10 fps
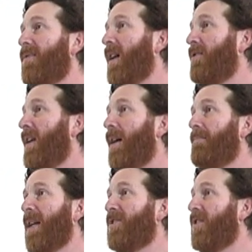cover it
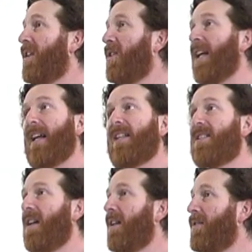up, make sure you don't get any
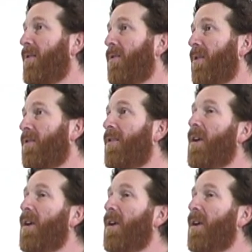sun in through the roof,